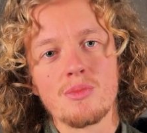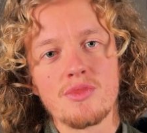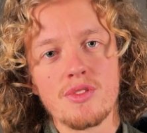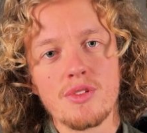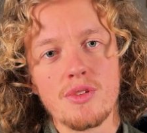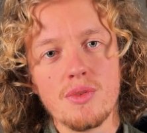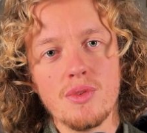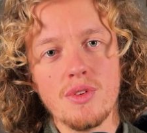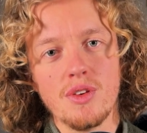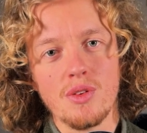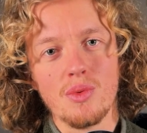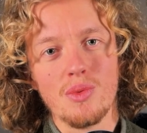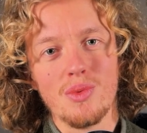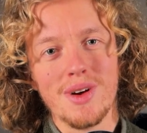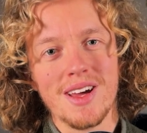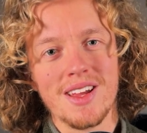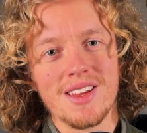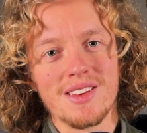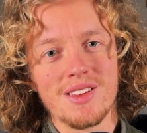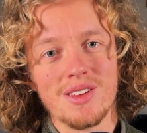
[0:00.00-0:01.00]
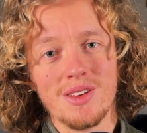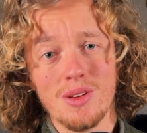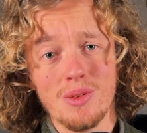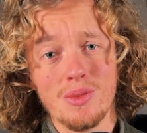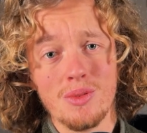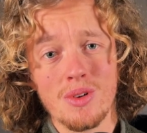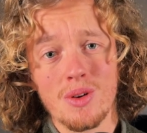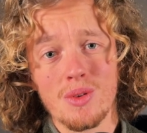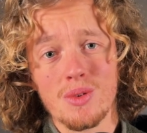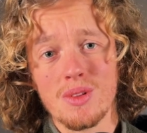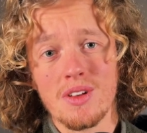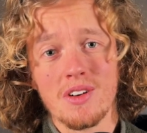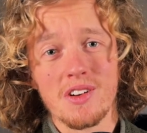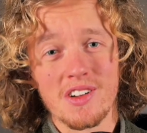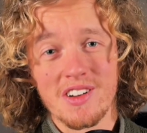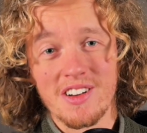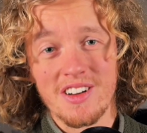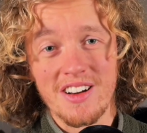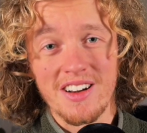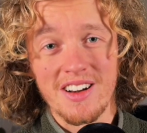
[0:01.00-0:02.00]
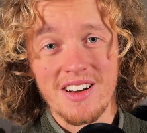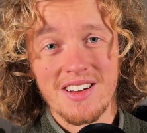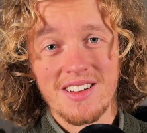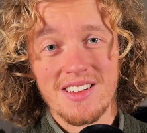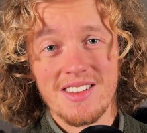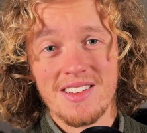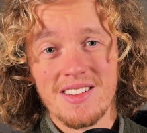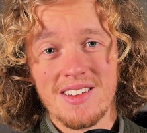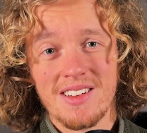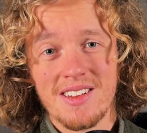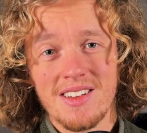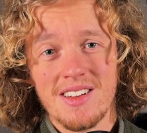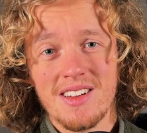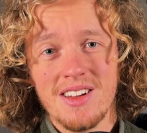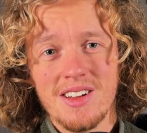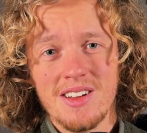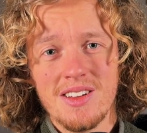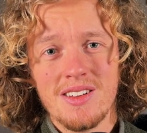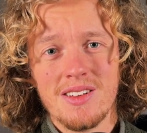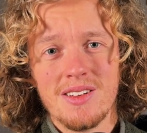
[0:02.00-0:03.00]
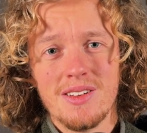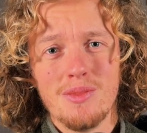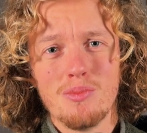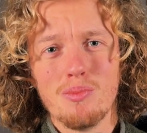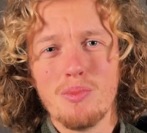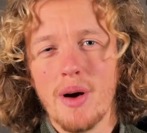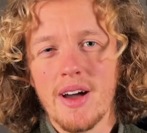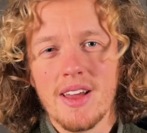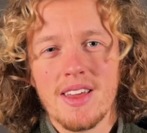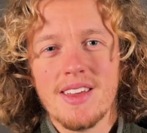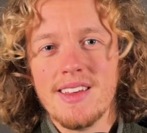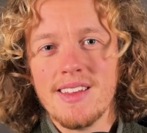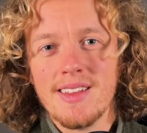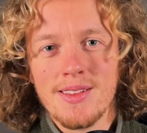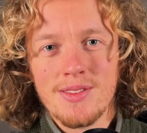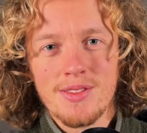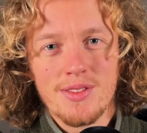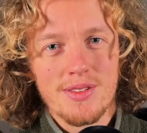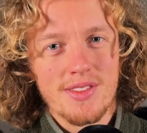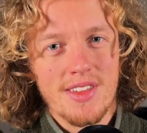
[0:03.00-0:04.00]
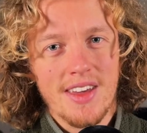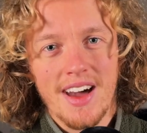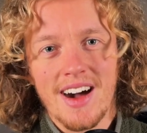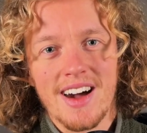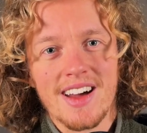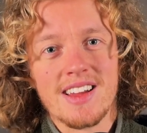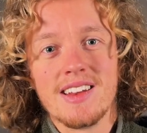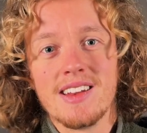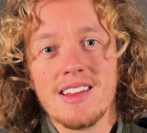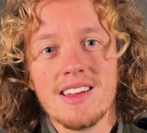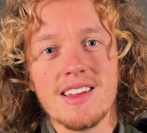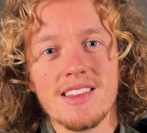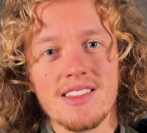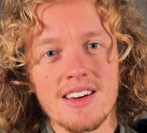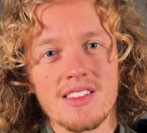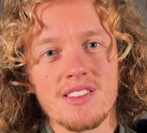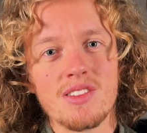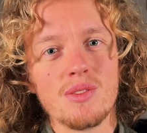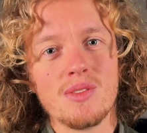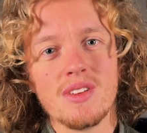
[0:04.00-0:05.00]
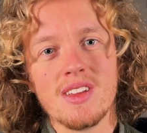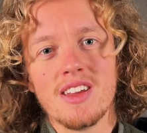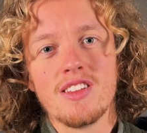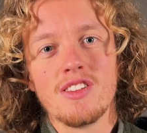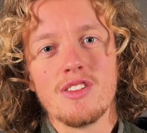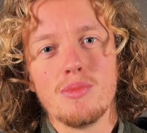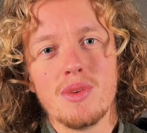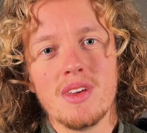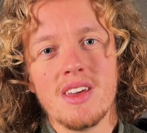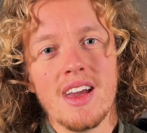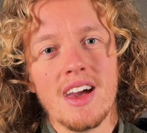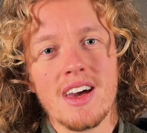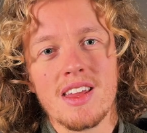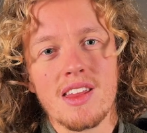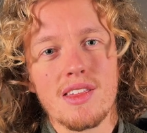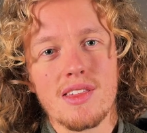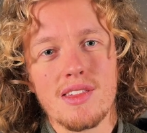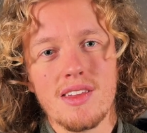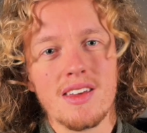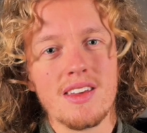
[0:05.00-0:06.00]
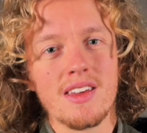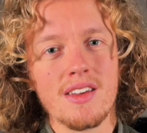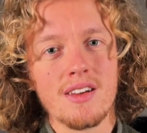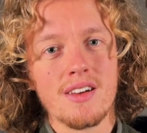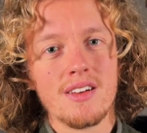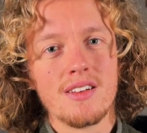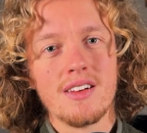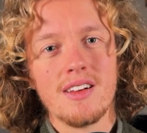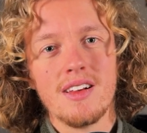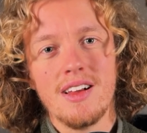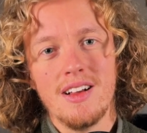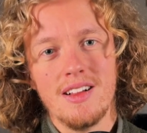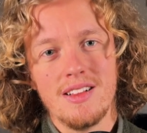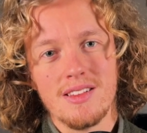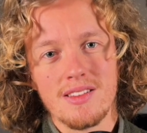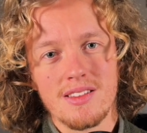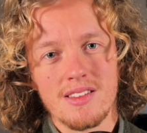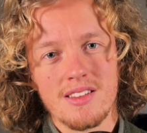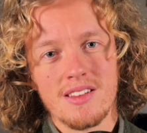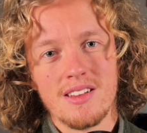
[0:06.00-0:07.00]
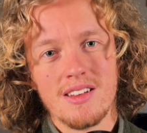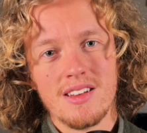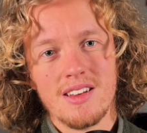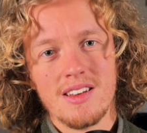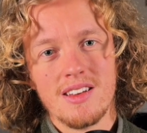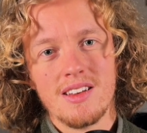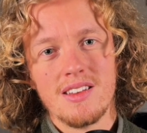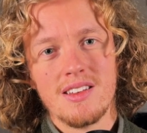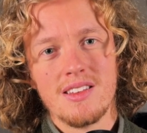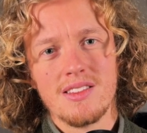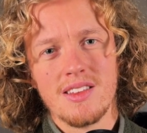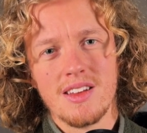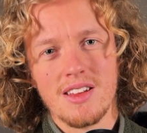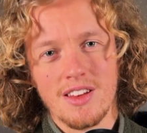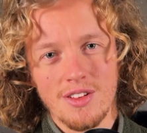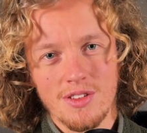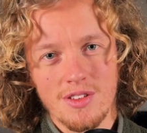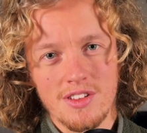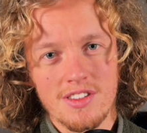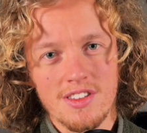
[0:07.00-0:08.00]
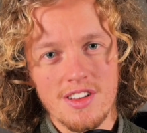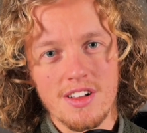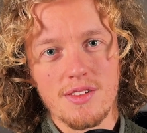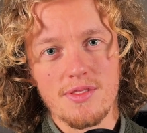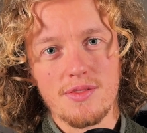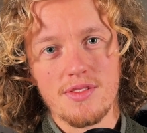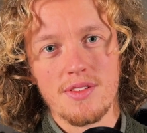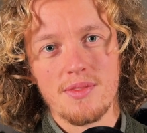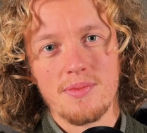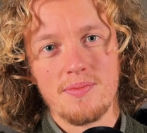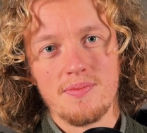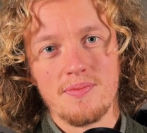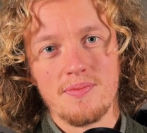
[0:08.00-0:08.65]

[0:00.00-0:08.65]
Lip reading: to you when you no longer buy into the idea that you need to be anything else than yourself.